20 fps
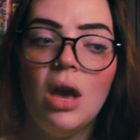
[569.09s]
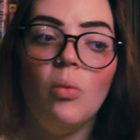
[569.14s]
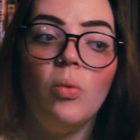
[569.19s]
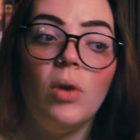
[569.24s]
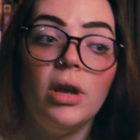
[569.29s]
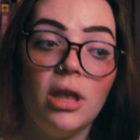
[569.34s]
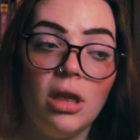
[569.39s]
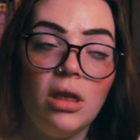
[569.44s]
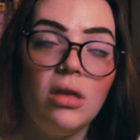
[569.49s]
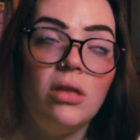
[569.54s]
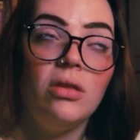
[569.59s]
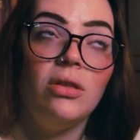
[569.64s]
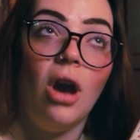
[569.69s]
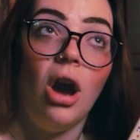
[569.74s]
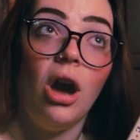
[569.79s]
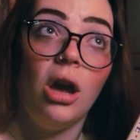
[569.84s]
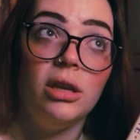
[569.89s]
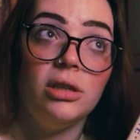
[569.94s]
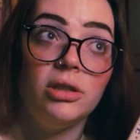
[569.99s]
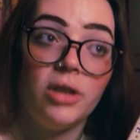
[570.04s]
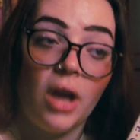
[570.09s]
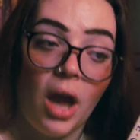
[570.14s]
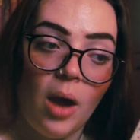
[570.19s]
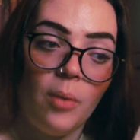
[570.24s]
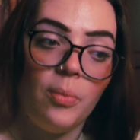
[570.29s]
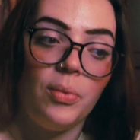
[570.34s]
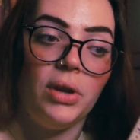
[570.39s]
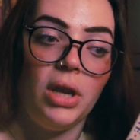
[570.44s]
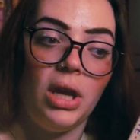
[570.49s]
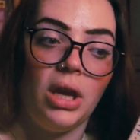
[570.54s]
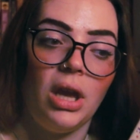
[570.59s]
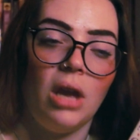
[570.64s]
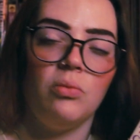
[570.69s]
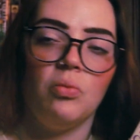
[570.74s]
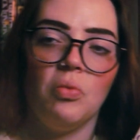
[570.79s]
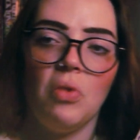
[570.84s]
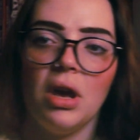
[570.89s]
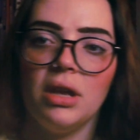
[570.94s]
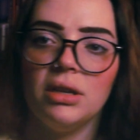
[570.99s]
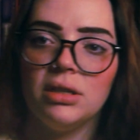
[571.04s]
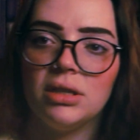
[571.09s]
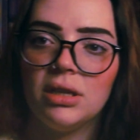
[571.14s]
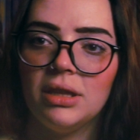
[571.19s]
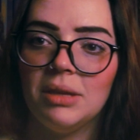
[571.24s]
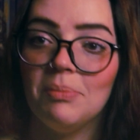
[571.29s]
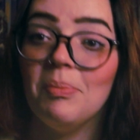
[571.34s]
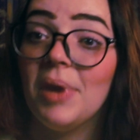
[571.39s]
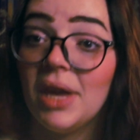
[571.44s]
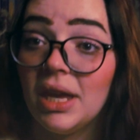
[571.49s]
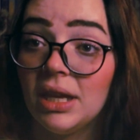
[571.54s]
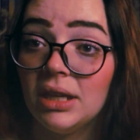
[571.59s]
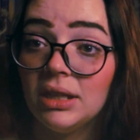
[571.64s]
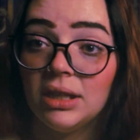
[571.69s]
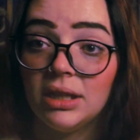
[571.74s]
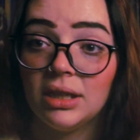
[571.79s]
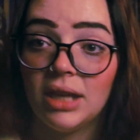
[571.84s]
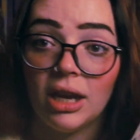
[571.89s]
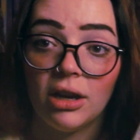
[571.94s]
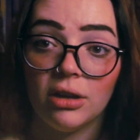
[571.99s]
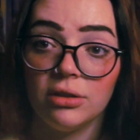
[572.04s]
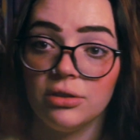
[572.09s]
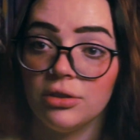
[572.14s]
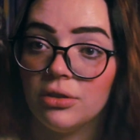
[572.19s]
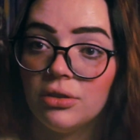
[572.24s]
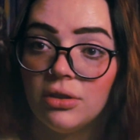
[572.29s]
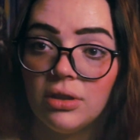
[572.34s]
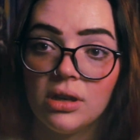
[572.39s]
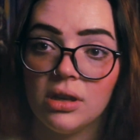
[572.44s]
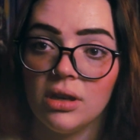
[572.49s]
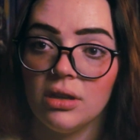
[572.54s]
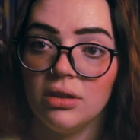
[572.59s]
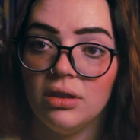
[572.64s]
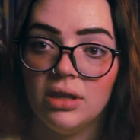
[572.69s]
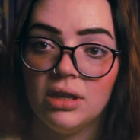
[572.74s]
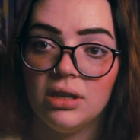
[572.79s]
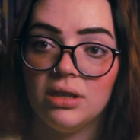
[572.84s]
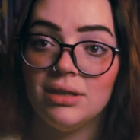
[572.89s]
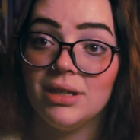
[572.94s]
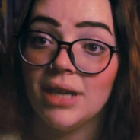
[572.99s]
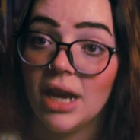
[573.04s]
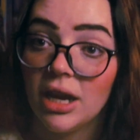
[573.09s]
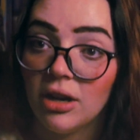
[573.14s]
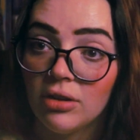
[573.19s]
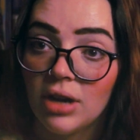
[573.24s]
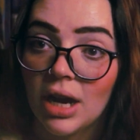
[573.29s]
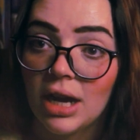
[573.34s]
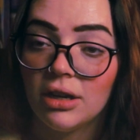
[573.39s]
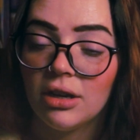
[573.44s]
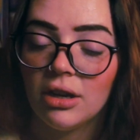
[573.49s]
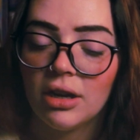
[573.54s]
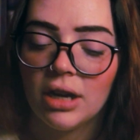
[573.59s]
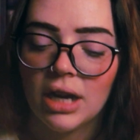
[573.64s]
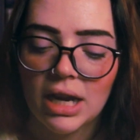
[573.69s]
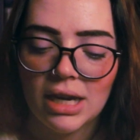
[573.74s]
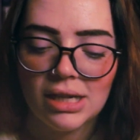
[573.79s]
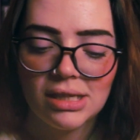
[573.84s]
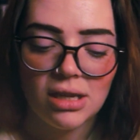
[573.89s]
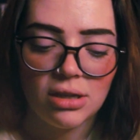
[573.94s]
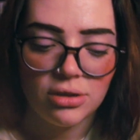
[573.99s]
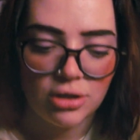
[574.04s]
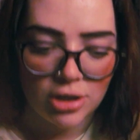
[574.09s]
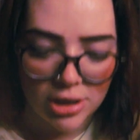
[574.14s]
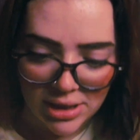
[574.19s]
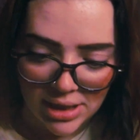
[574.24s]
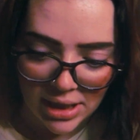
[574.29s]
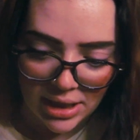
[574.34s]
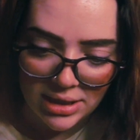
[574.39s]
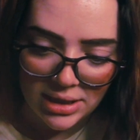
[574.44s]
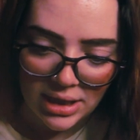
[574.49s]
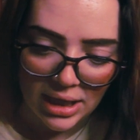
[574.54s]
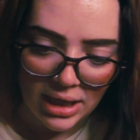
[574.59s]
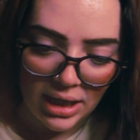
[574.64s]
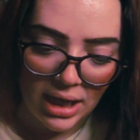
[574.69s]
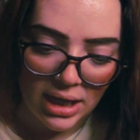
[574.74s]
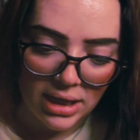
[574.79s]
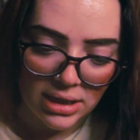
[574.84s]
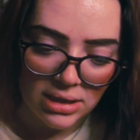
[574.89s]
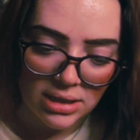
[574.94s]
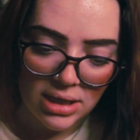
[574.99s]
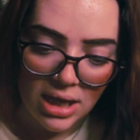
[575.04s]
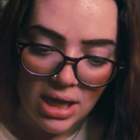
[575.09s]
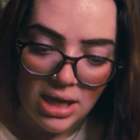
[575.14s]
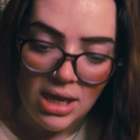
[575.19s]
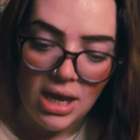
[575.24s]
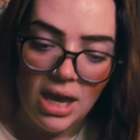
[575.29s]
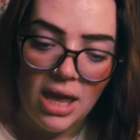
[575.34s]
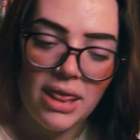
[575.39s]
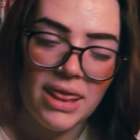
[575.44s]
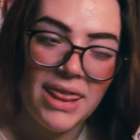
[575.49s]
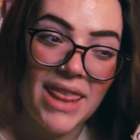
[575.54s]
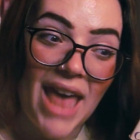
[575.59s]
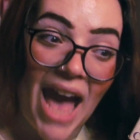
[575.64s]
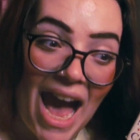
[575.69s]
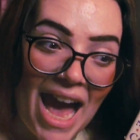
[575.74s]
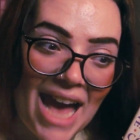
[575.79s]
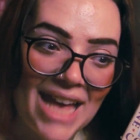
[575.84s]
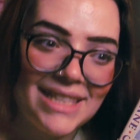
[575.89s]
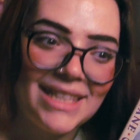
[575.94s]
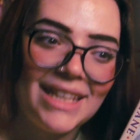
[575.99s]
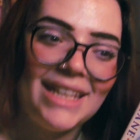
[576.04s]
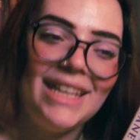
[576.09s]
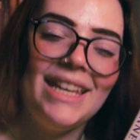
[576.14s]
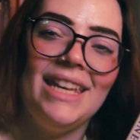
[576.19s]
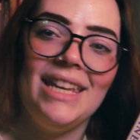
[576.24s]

what is happening and what the main character, the narrator, is understanding, and that